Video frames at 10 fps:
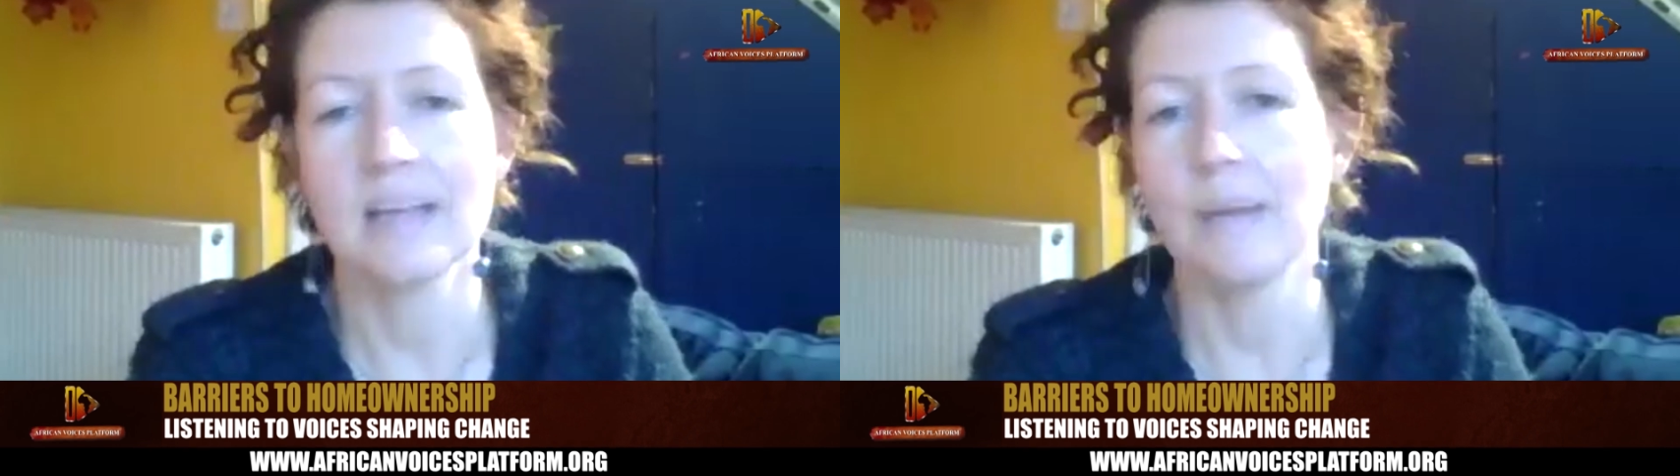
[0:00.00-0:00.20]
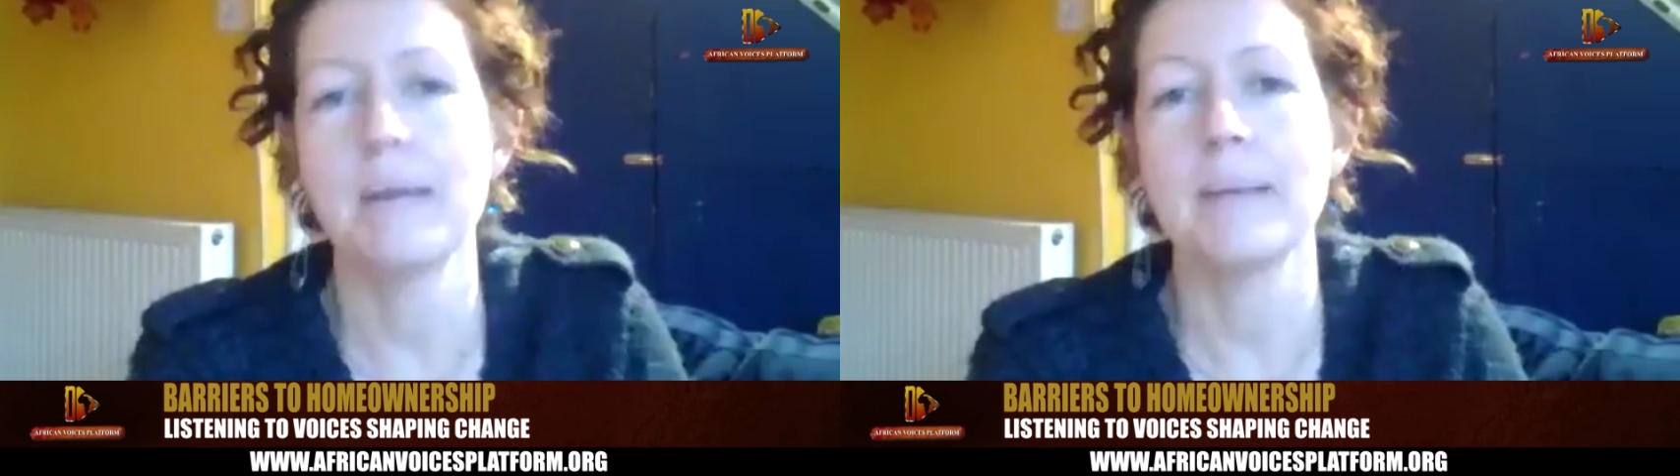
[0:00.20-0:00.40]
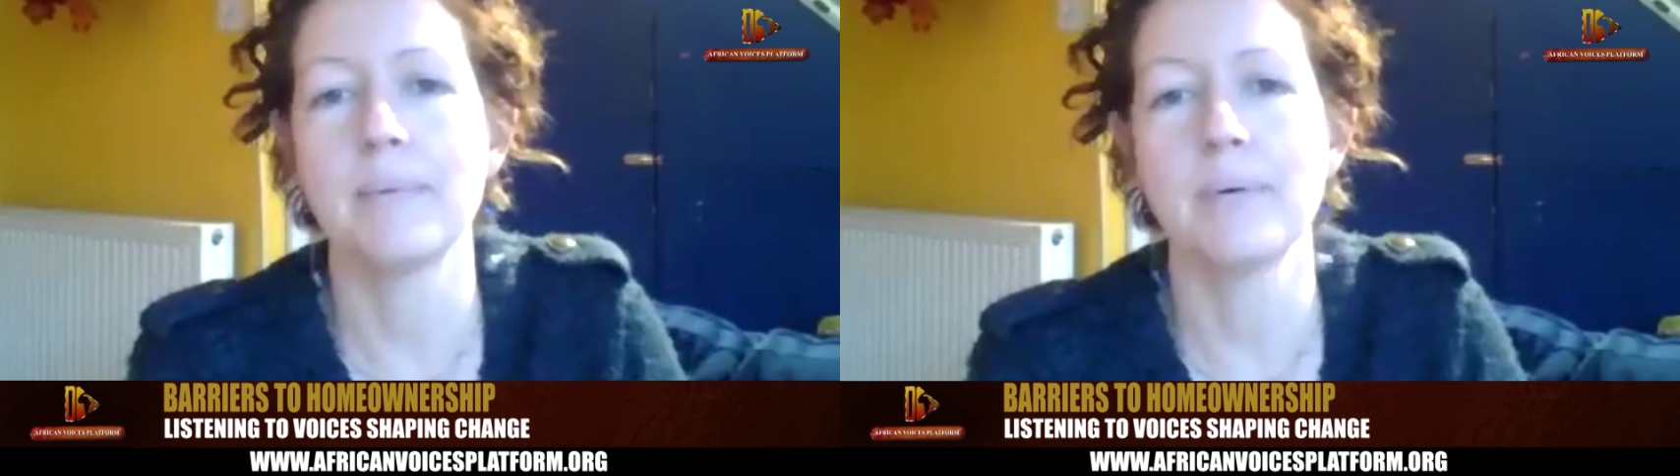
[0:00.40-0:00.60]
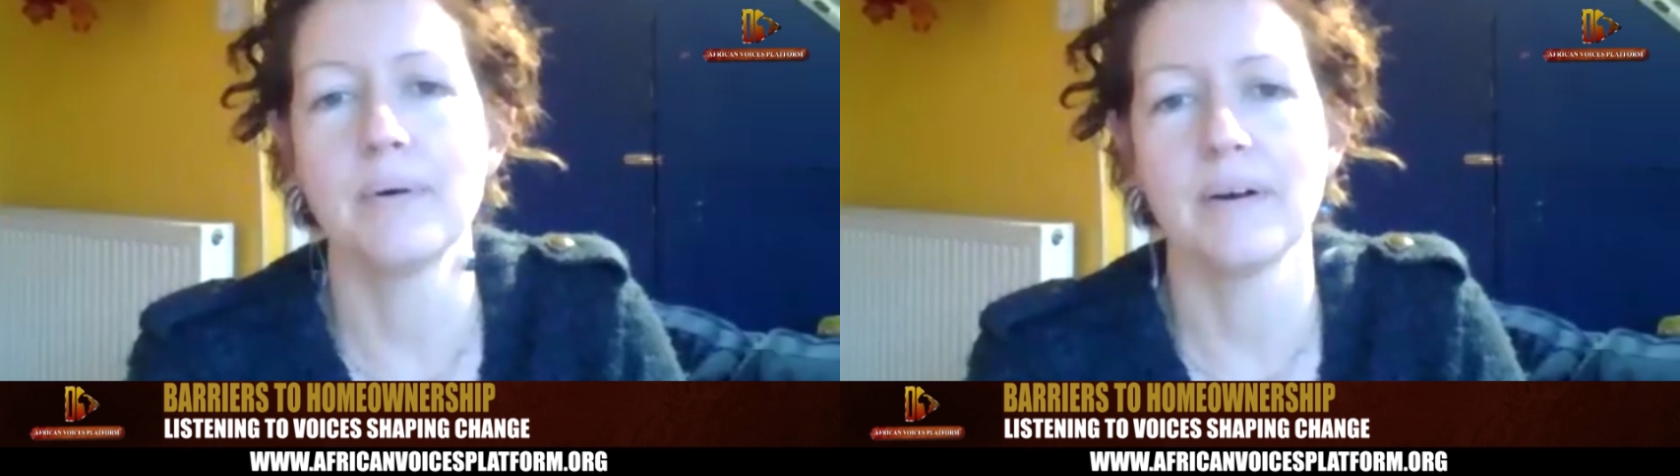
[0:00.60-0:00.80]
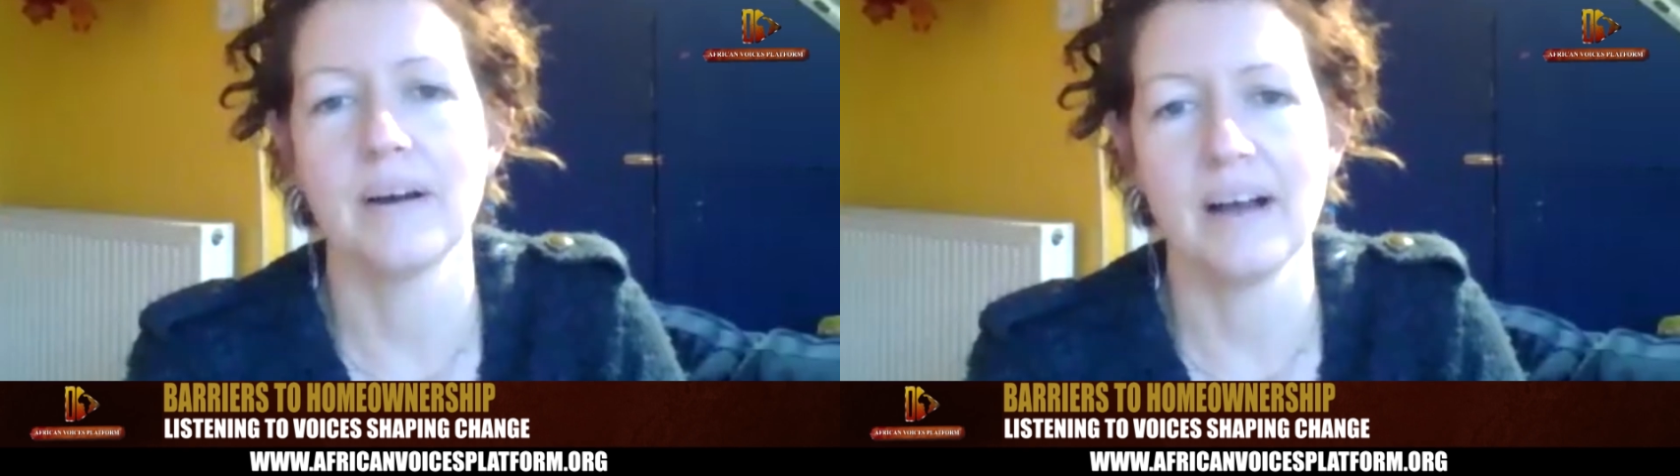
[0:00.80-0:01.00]
that
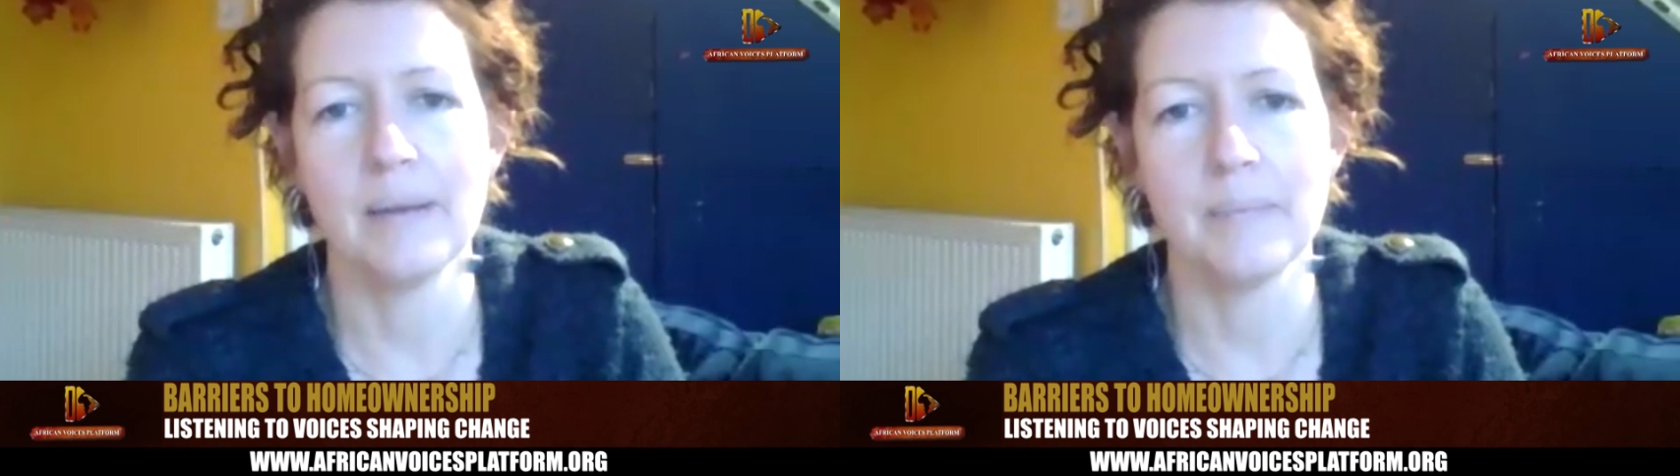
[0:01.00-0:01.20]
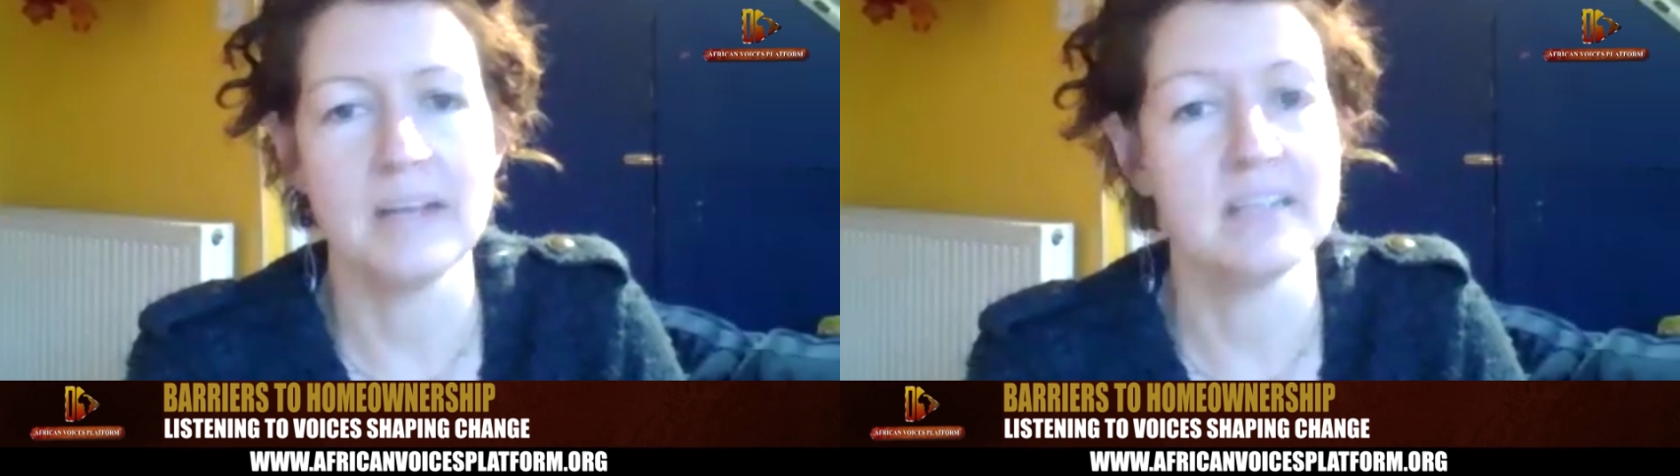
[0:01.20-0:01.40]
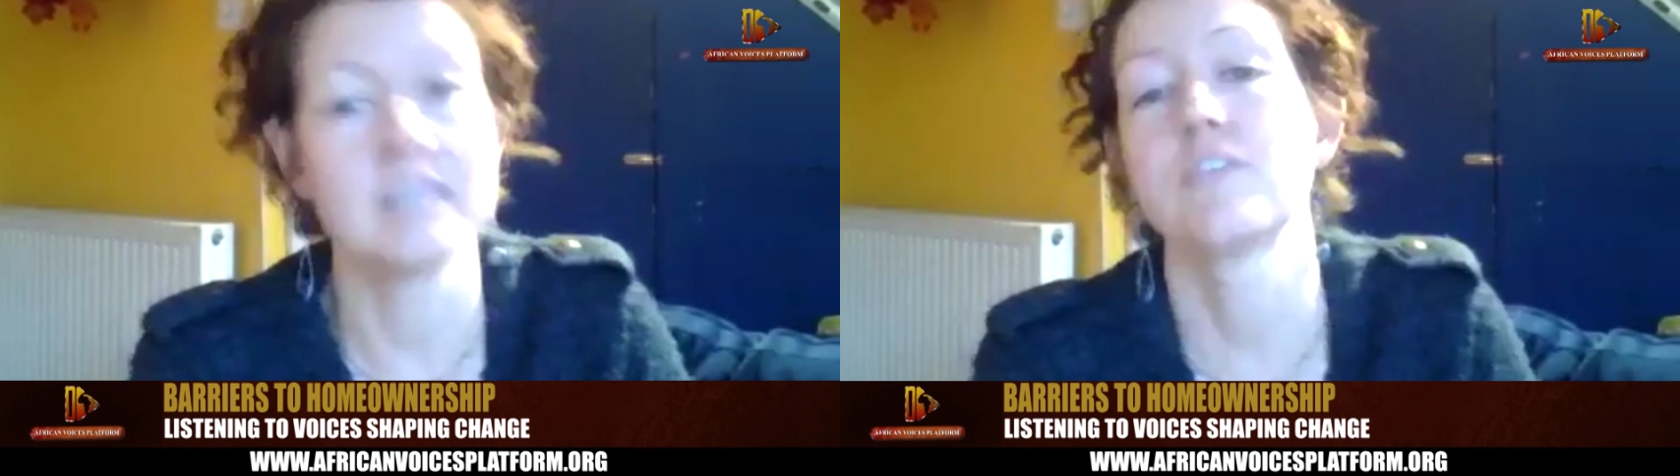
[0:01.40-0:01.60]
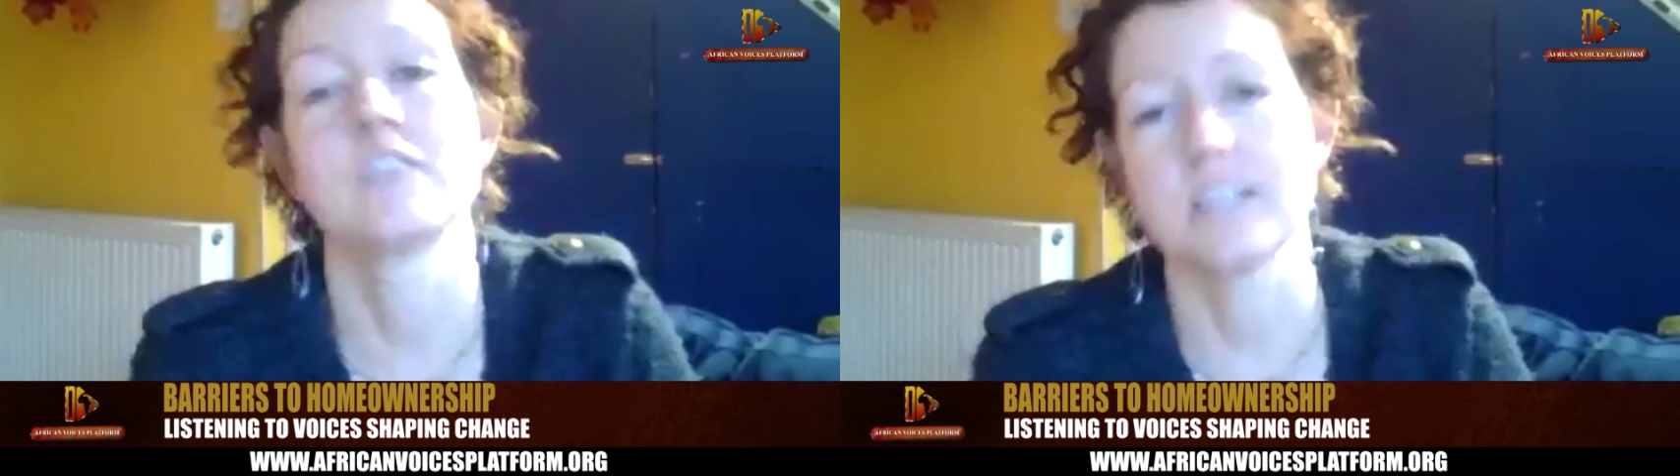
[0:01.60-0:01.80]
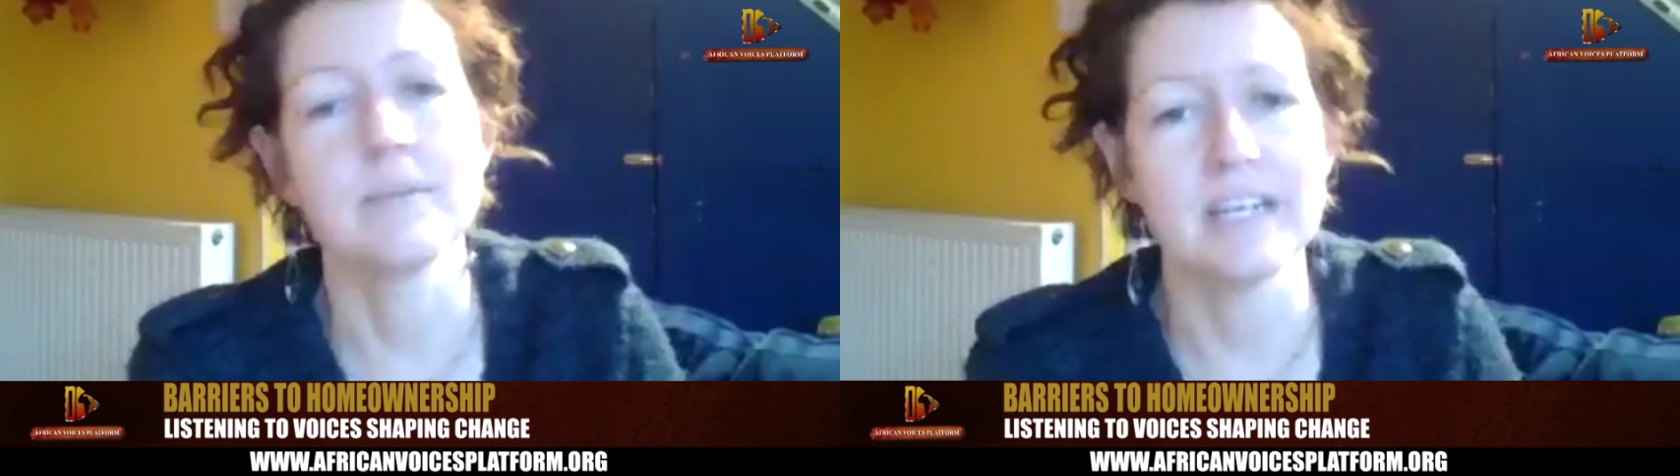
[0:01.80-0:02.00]
people in
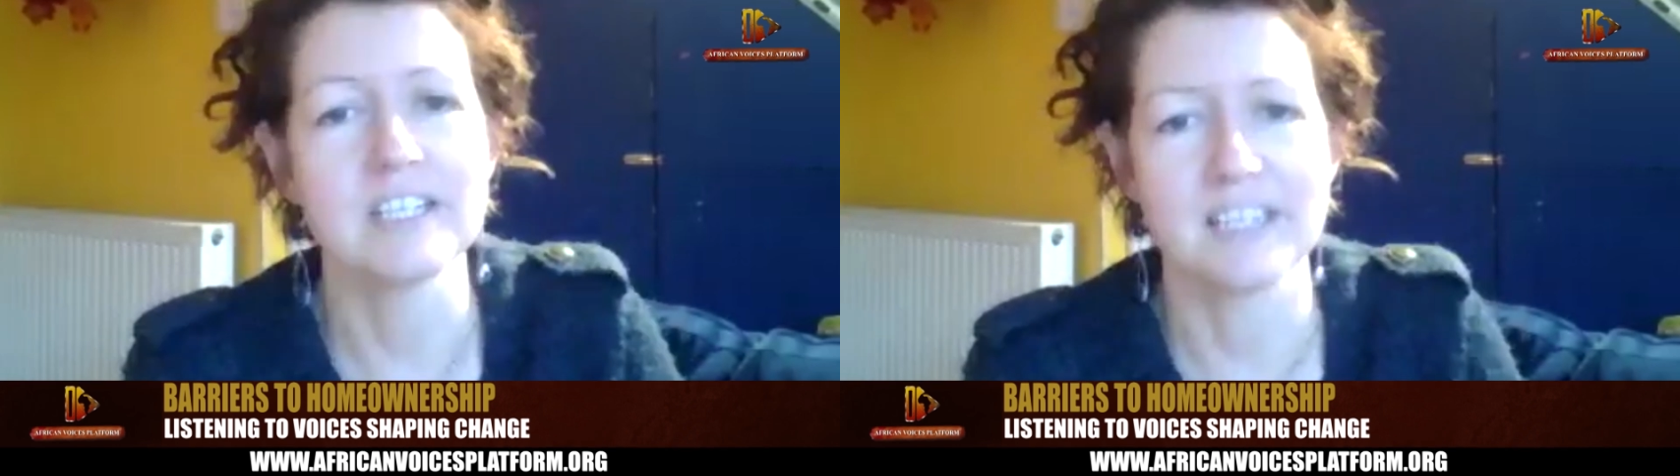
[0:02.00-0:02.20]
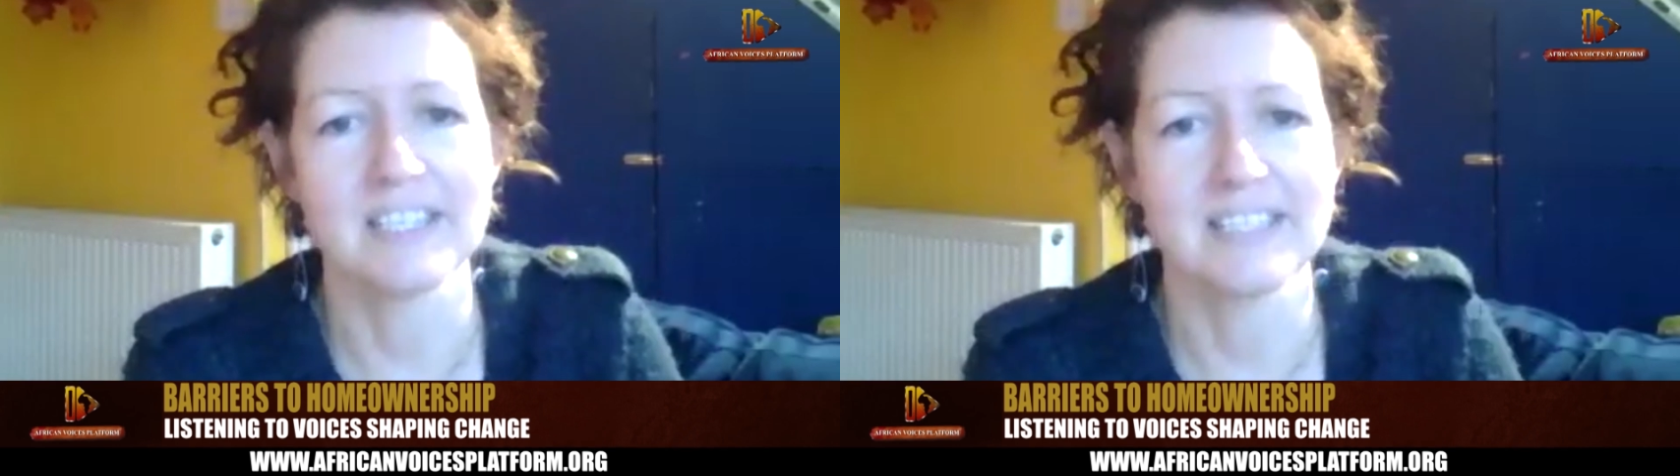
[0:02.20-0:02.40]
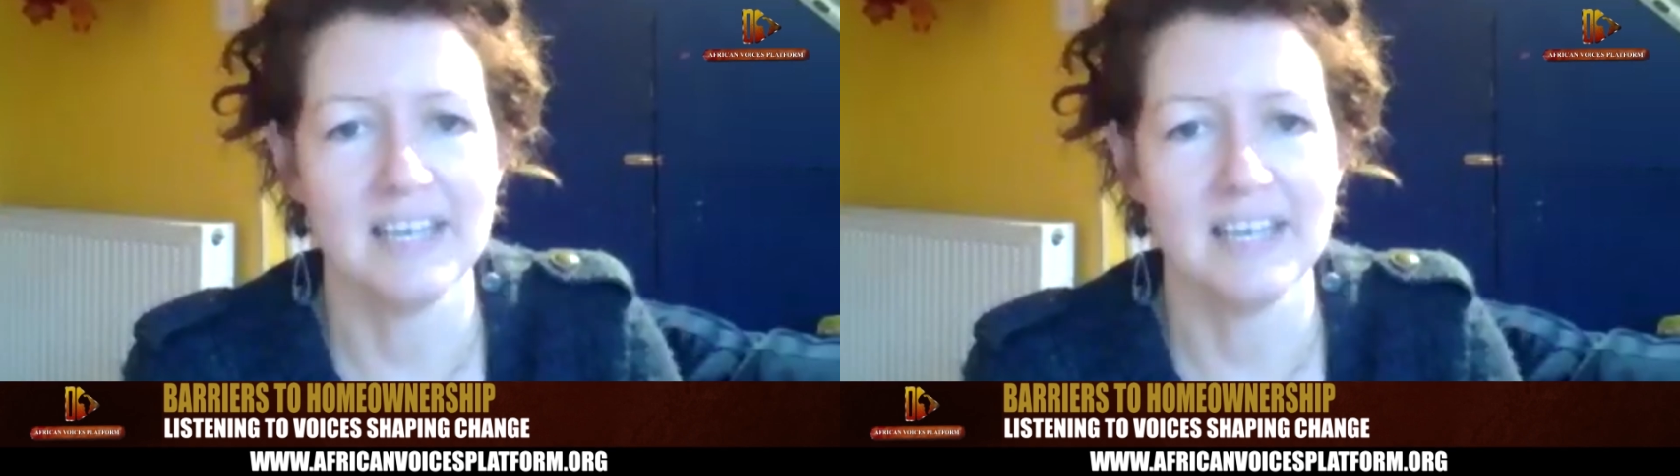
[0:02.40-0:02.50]
different situations are